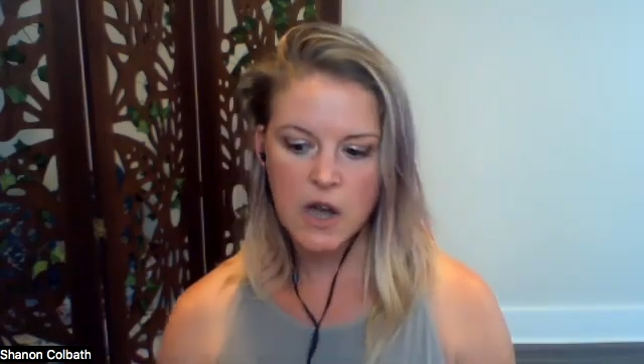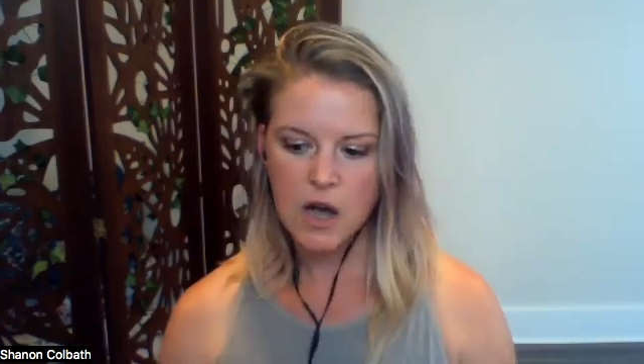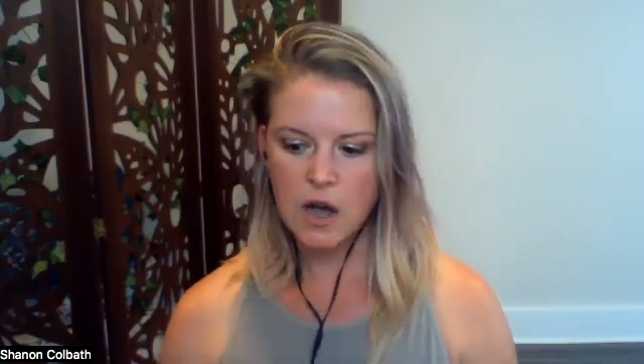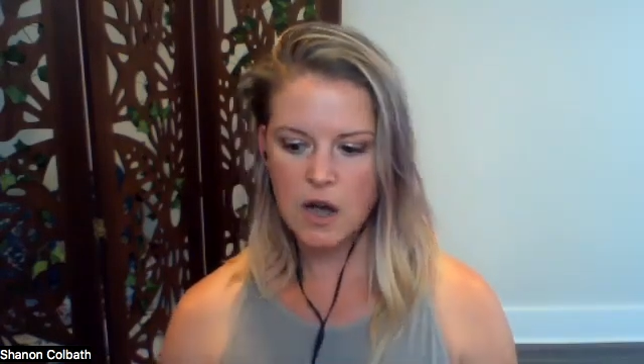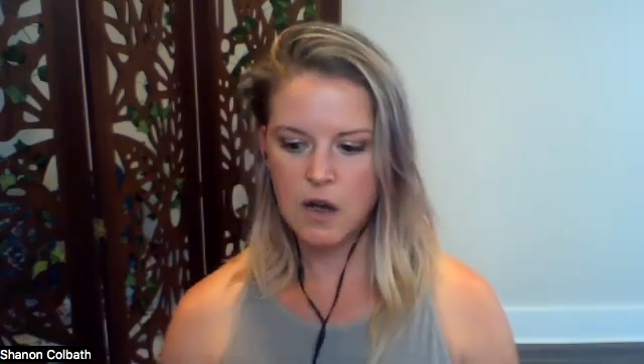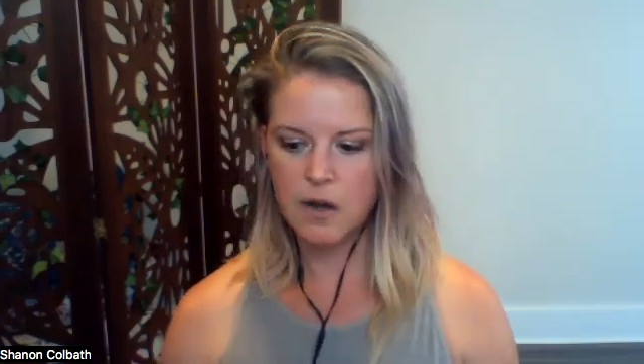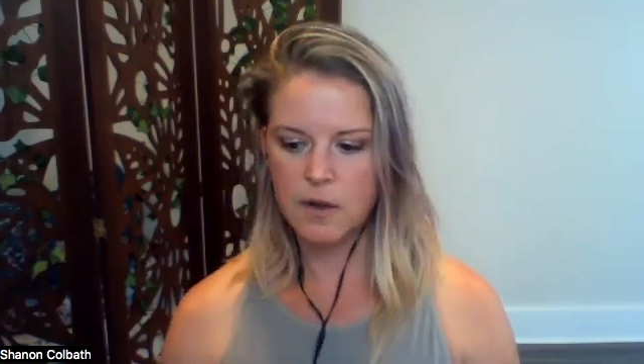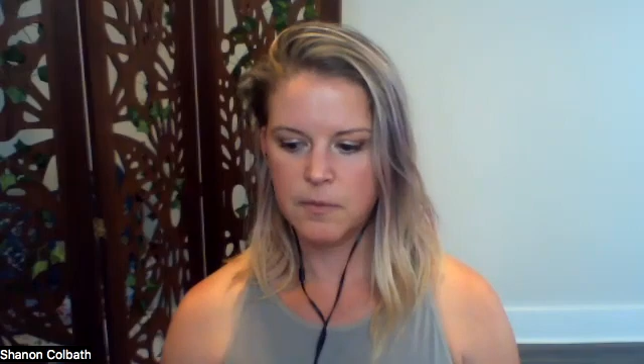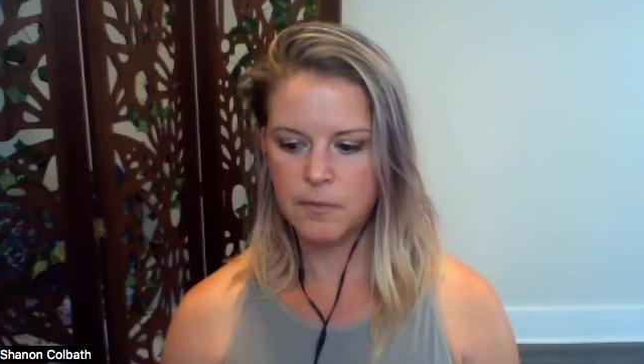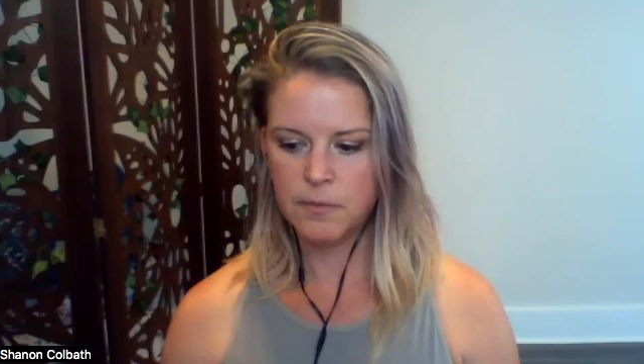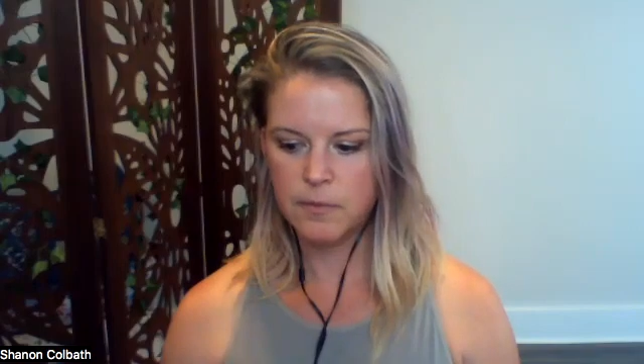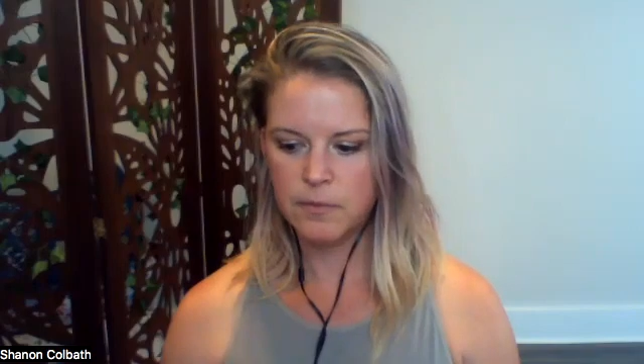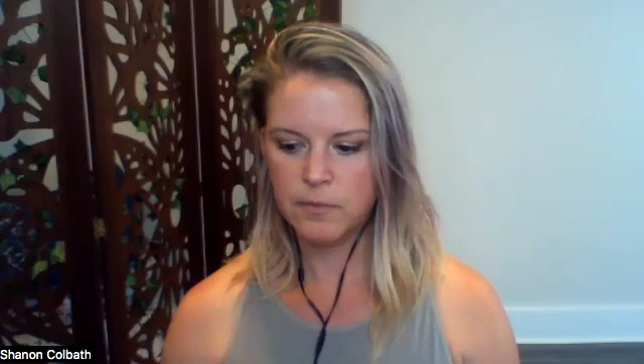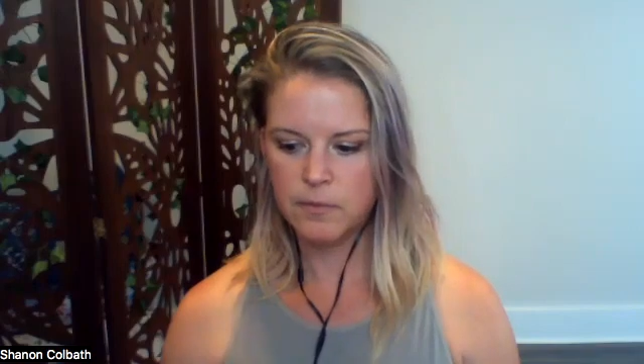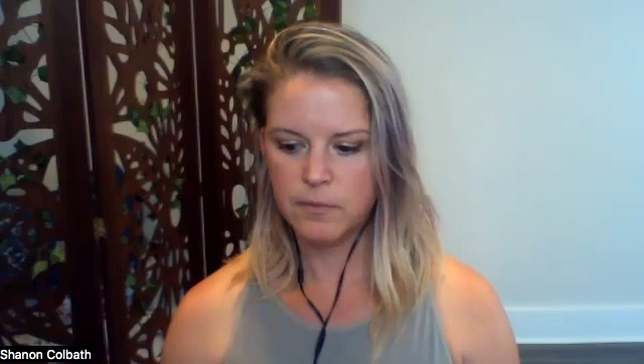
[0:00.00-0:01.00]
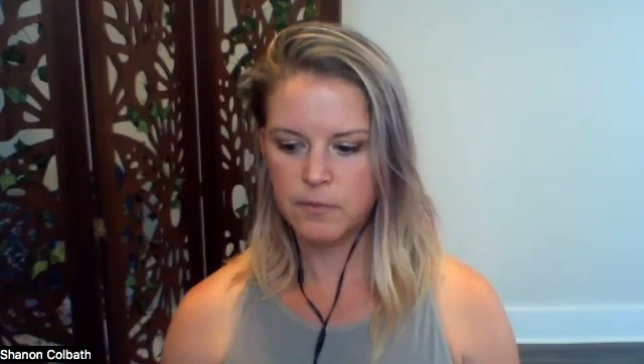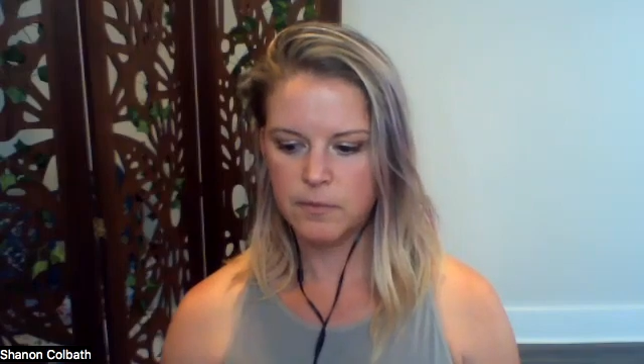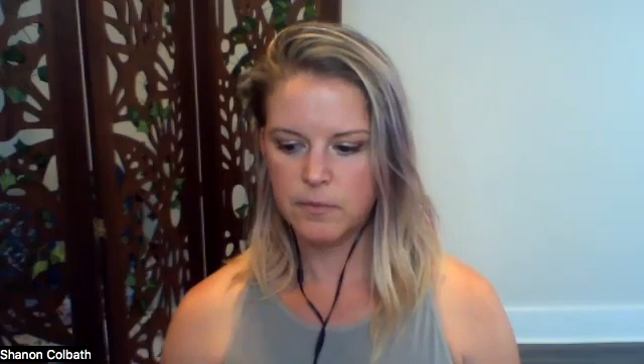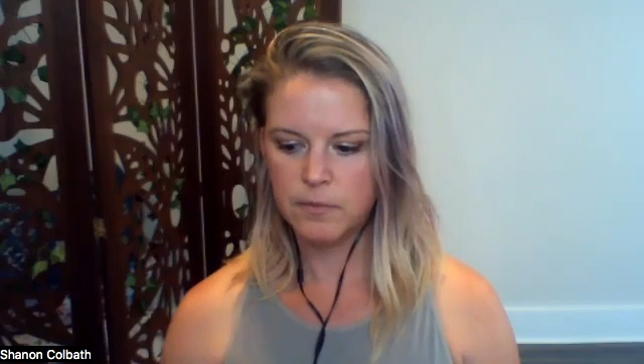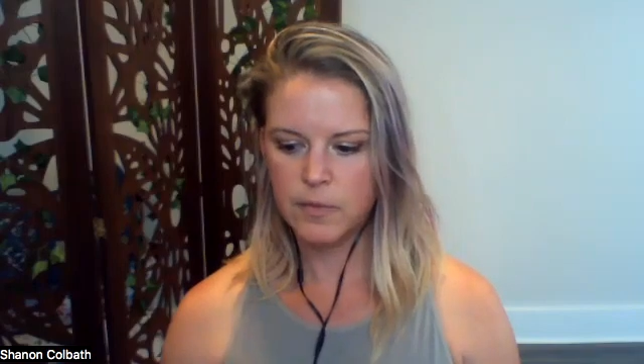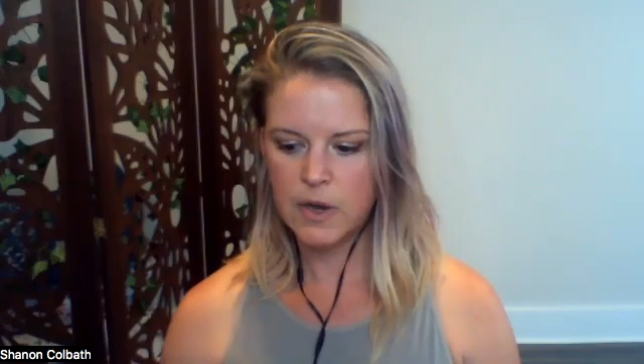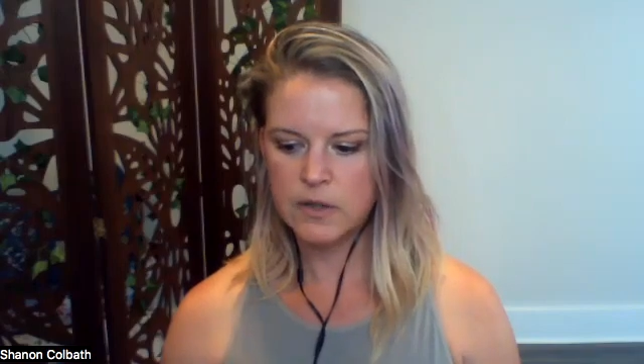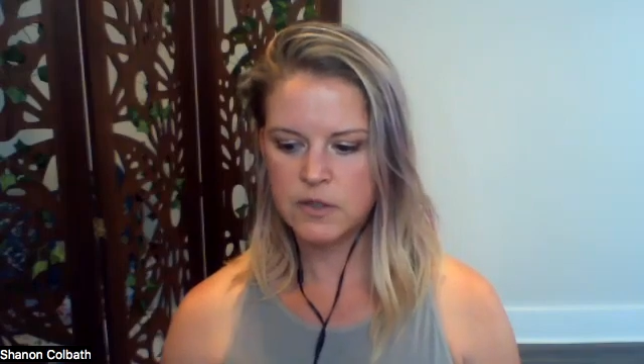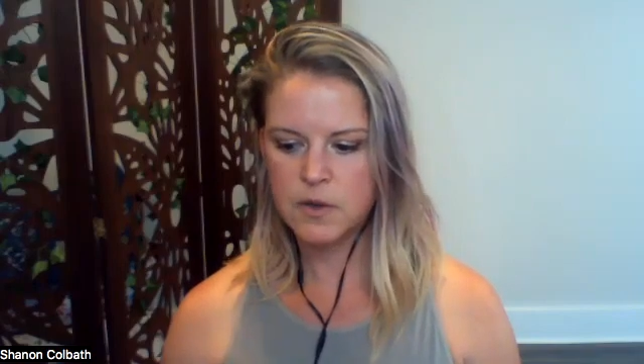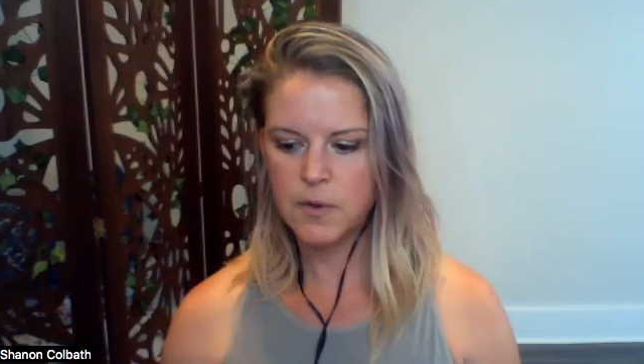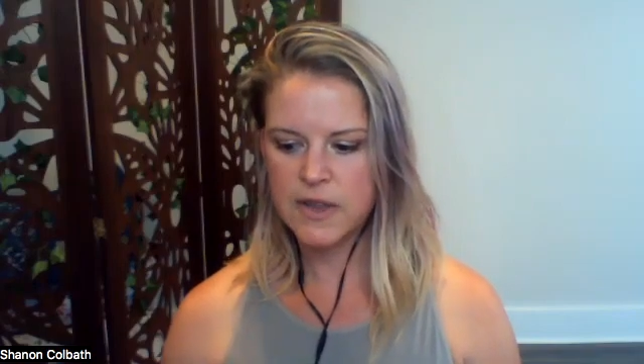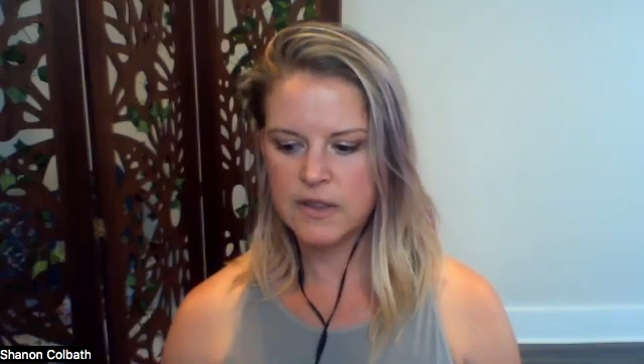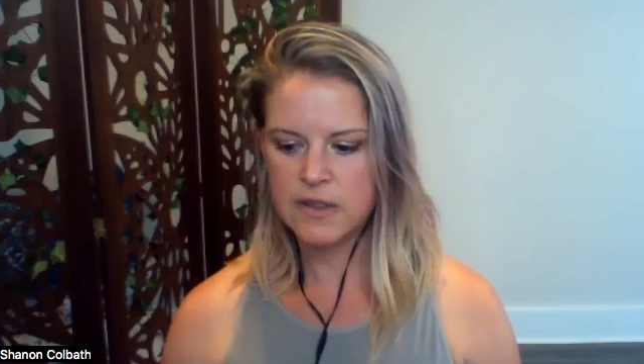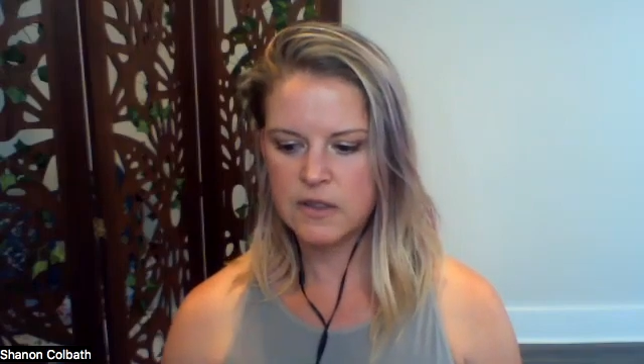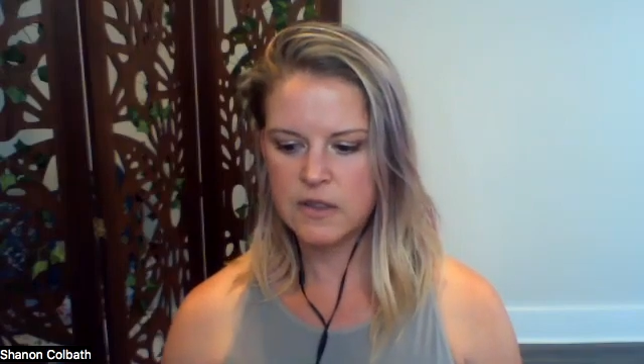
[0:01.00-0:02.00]
And so
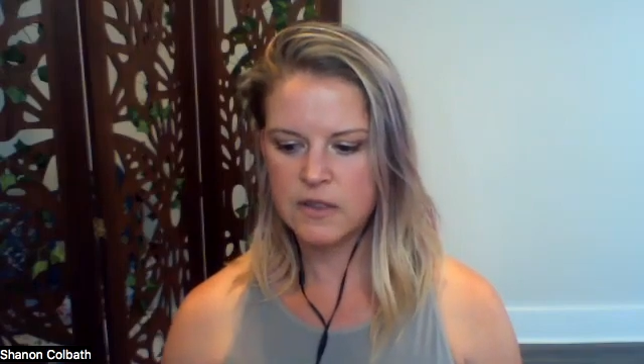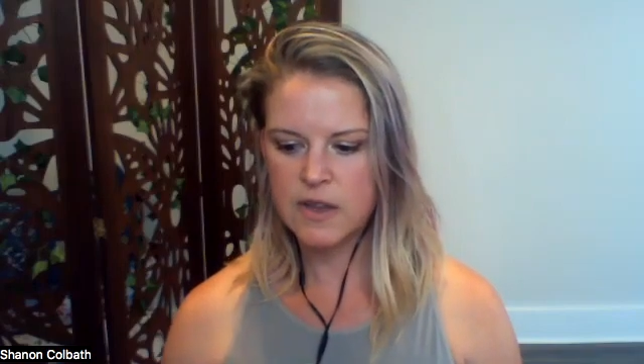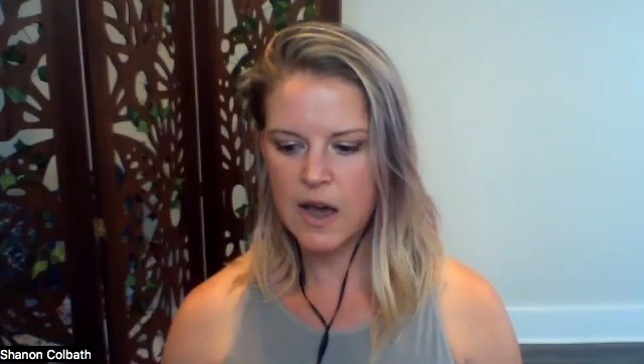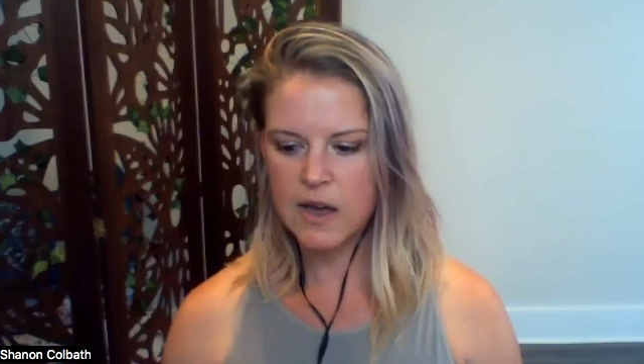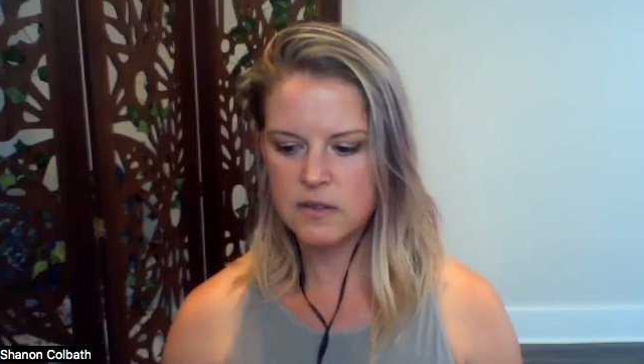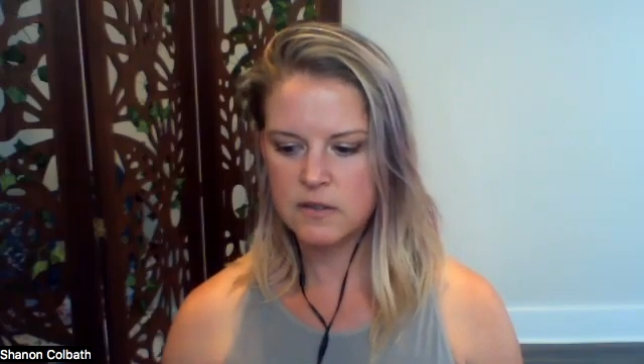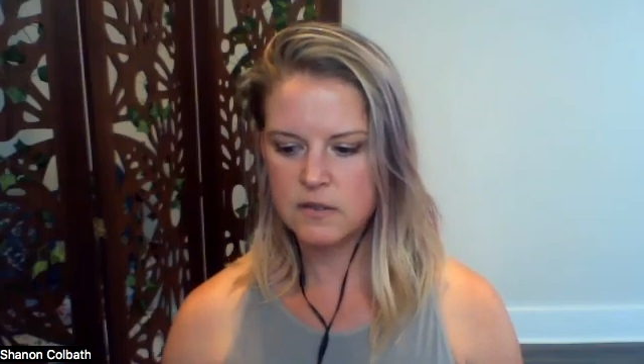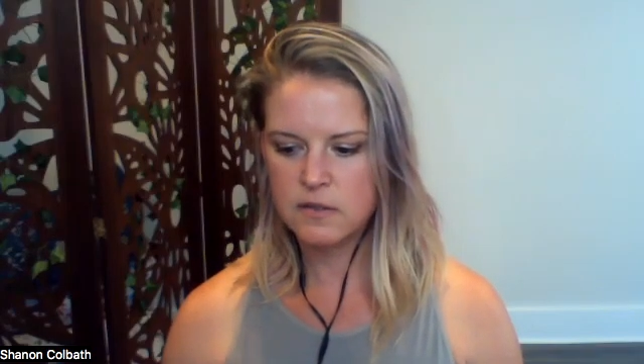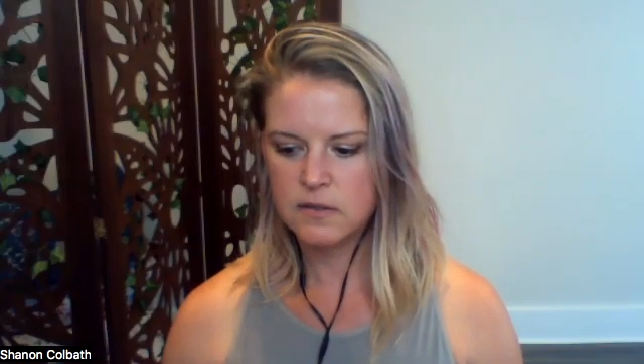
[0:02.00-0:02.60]
I think that